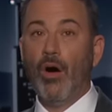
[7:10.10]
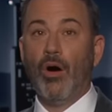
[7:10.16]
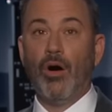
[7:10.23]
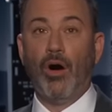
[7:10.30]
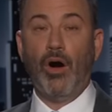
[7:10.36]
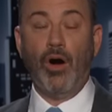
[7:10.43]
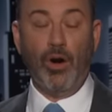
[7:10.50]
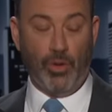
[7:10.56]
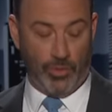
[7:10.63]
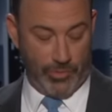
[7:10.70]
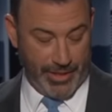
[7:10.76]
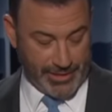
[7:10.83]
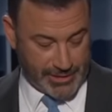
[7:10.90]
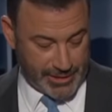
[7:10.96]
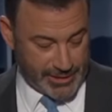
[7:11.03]
Yeah. Oh,
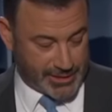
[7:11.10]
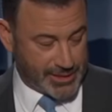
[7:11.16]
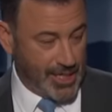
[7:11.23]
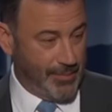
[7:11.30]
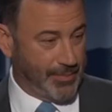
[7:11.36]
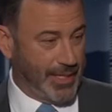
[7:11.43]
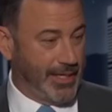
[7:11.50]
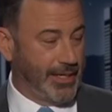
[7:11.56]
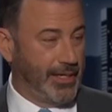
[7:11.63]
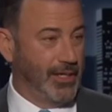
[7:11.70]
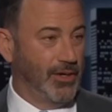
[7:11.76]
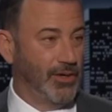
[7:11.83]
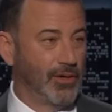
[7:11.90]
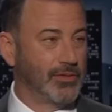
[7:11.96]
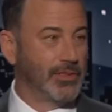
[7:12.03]
this is something. You
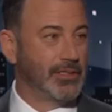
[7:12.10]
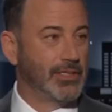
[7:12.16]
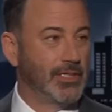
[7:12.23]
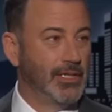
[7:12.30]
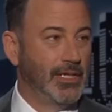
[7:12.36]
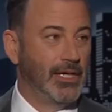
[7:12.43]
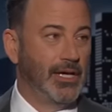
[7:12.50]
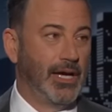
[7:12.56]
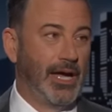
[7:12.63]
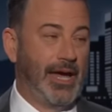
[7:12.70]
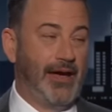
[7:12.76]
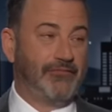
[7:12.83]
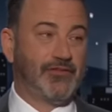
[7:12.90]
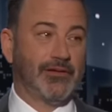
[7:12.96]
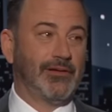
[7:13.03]
know,
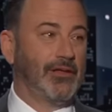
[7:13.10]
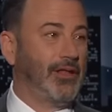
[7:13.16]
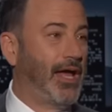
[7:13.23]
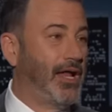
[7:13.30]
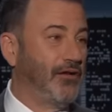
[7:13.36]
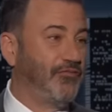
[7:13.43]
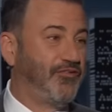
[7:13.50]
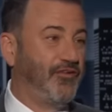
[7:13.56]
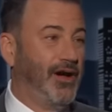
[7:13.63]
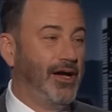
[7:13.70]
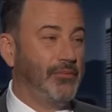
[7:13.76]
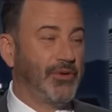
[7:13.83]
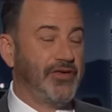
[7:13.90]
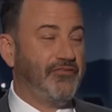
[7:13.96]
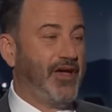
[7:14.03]
after a lot of
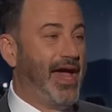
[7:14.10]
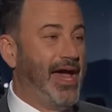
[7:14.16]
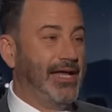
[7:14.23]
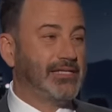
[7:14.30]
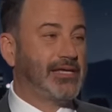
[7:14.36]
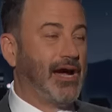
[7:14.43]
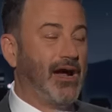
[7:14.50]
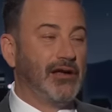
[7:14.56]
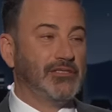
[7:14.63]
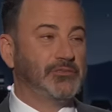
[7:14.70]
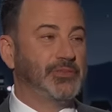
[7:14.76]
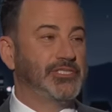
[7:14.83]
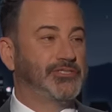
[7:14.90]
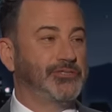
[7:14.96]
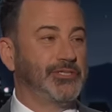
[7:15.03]
fun we've had,
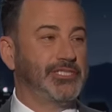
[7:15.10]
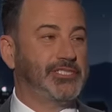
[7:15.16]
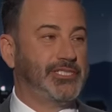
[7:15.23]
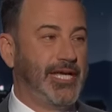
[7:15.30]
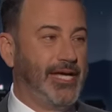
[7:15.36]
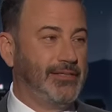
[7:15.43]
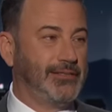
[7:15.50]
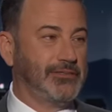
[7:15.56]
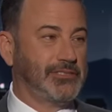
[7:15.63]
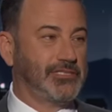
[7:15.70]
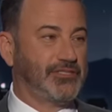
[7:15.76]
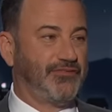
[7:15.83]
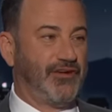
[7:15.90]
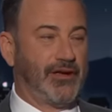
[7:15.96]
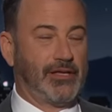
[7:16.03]
Congressman George Santos
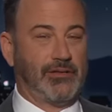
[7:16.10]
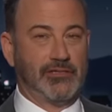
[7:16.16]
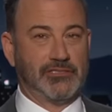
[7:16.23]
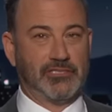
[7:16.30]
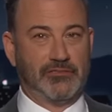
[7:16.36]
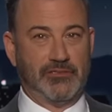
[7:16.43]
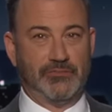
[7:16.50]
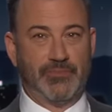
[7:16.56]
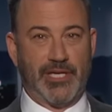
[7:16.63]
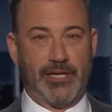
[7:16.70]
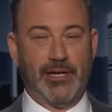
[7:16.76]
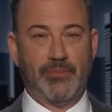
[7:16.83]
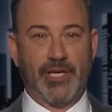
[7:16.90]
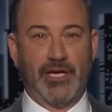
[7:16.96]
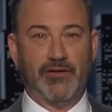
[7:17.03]
is very close to
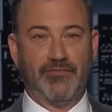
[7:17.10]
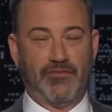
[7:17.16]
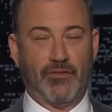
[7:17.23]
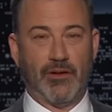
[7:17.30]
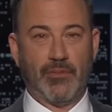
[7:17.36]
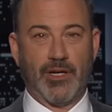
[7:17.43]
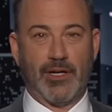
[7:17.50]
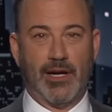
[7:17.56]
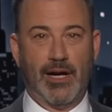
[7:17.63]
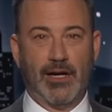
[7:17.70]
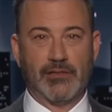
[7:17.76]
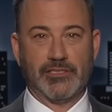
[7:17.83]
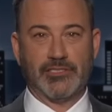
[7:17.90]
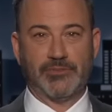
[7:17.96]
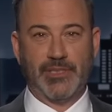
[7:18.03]
becoming a former
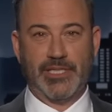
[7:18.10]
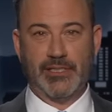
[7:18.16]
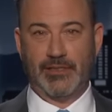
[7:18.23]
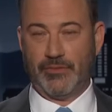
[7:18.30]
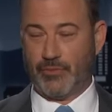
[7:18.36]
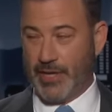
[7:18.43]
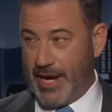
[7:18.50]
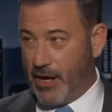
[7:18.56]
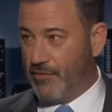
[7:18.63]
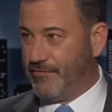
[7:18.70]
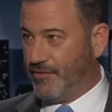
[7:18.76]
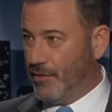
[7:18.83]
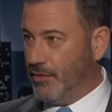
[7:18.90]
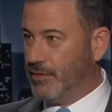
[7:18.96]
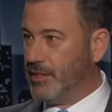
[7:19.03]
congressman. A rare
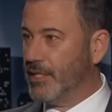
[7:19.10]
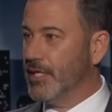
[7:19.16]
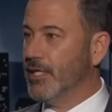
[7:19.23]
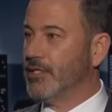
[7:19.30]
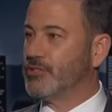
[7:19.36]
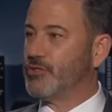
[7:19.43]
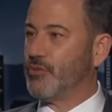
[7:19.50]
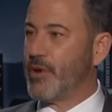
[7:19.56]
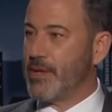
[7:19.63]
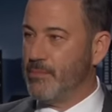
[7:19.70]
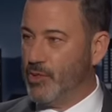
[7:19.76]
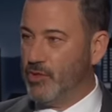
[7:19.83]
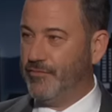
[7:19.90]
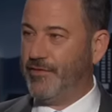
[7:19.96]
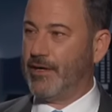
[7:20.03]
vote to
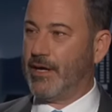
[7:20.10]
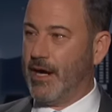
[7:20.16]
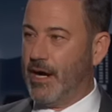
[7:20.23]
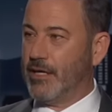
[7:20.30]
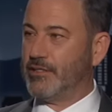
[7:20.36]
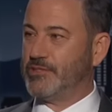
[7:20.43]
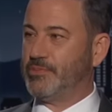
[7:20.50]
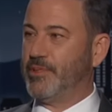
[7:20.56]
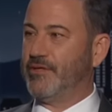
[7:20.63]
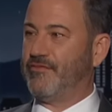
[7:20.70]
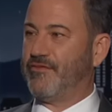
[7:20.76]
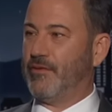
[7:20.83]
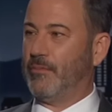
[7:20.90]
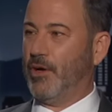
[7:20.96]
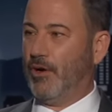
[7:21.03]
remove a congressman
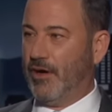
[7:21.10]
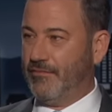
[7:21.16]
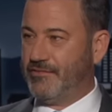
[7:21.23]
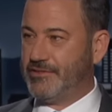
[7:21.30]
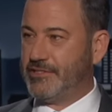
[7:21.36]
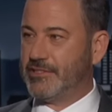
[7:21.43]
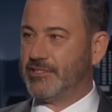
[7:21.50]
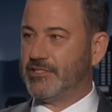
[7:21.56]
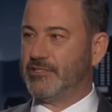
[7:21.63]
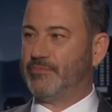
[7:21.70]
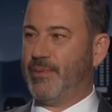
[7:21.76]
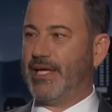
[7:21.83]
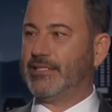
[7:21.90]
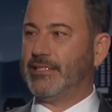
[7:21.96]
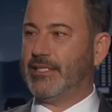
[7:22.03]
from office is
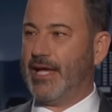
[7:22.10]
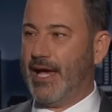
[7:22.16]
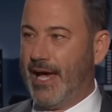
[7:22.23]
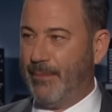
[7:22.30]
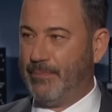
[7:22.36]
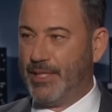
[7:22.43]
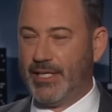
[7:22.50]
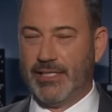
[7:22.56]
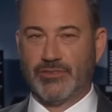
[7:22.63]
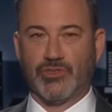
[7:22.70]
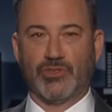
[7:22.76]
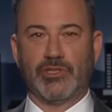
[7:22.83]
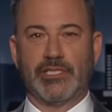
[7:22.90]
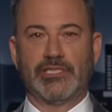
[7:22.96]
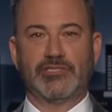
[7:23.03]
expected to happen as
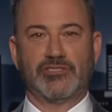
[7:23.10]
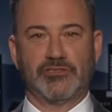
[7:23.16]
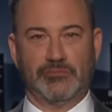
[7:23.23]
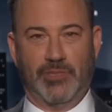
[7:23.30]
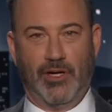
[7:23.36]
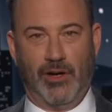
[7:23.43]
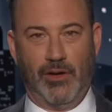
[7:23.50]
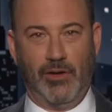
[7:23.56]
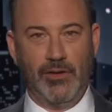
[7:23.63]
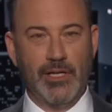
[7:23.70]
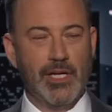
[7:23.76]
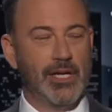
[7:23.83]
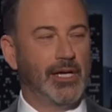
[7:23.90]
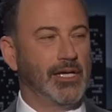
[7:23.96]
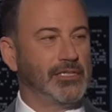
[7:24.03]
early as tomorrow.
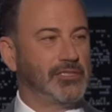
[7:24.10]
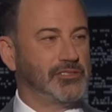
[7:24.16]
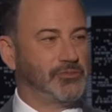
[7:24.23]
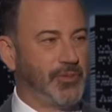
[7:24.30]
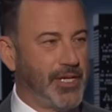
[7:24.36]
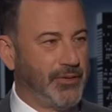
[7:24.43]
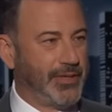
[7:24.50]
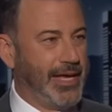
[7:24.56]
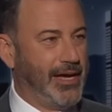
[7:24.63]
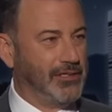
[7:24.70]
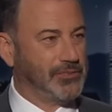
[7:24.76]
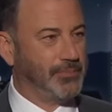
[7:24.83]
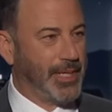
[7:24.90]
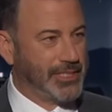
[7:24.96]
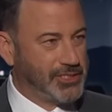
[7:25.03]
The Speaker of the
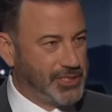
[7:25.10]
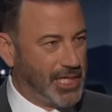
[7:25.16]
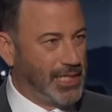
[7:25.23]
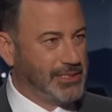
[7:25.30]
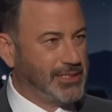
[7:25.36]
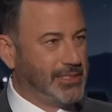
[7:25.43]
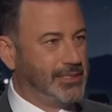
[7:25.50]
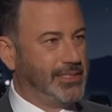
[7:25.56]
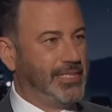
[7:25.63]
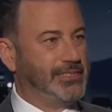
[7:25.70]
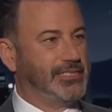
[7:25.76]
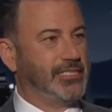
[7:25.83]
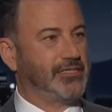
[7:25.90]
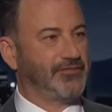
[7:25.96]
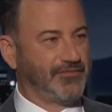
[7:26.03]
House, Mike Johnson, today
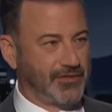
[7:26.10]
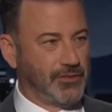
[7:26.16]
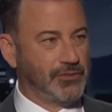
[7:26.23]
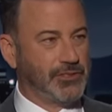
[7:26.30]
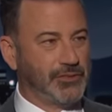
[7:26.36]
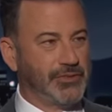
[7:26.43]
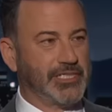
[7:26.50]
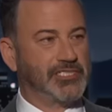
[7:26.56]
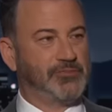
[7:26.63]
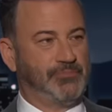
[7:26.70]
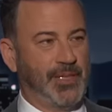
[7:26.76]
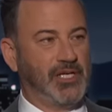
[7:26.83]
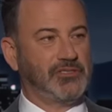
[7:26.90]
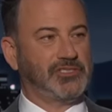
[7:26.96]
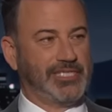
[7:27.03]
said the vote to
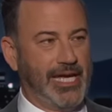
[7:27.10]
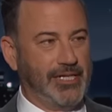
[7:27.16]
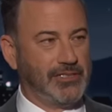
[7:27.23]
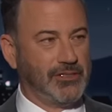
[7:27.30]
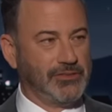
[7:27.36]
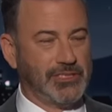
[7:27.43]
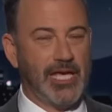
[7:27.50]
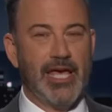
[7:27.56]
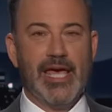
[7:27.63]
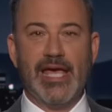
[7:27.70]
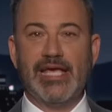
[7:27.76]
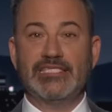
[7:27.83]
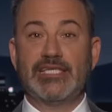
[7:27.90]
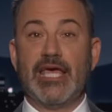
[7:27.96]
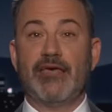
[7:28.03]
expel Santos
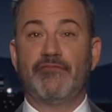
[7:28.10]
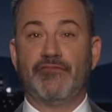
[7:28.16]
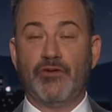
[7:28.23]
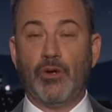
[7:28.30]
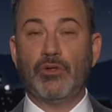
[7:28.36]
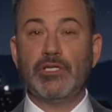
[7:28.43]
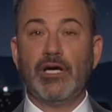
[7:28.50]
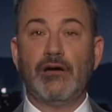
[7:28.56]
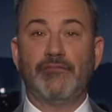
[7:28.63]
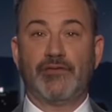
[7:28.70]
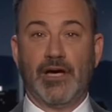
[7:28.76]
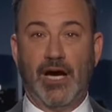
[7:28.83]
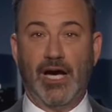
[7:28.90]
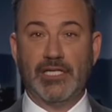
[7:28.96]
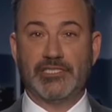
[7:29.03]
is a vote of
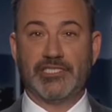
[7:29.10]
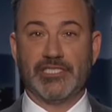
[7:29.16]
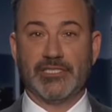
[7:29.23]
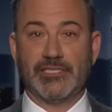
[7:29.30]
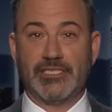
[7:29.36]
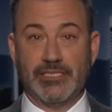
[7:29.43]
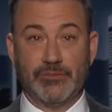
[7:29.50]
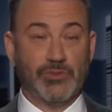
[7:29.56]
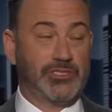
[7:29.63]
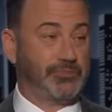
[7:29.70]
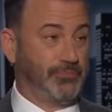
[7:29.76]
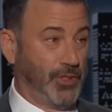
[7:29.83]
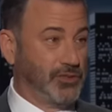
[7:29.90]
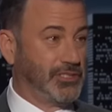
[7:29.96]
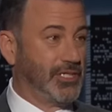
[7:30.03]
conscience, eh,
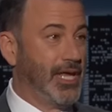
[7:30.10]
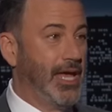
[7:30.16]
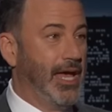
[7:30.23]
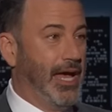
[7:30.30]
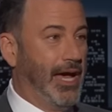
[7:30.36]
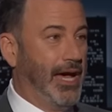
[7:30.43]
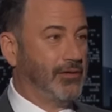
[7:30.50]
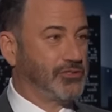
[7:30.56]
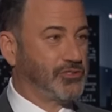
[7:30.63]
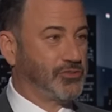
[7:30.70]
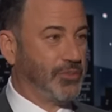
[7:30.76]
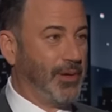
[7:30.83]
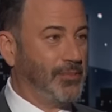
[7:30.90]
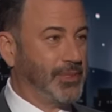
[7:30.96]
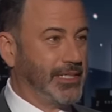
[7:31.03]
which most House
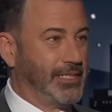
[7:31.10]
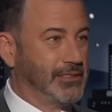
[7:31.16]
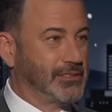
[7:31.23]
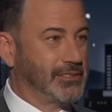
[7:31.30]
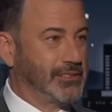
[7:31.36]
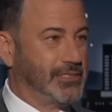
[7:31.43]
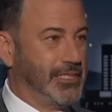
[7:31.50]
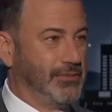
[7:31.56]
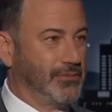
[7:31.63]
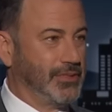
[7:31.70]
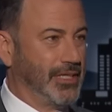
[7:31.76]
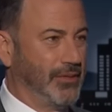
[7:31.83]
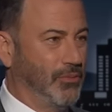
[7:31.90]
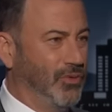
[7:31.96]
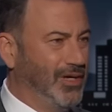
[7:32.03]
Republicans said were
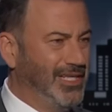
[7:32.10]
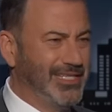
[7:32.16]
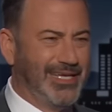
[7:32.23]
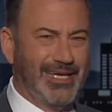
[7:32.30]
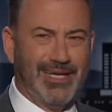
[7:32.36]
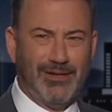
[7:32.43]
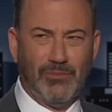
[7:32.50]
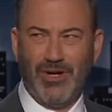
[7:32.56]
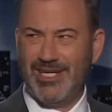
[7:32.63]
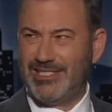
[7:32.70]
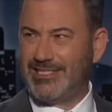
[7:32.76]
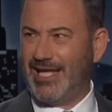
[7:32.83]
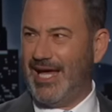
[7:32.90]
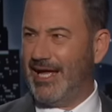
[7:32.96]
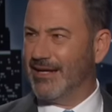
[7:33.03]
like, what the hell? What is
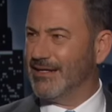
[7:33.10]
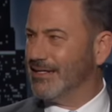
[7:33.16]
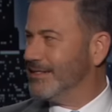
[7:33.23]
that?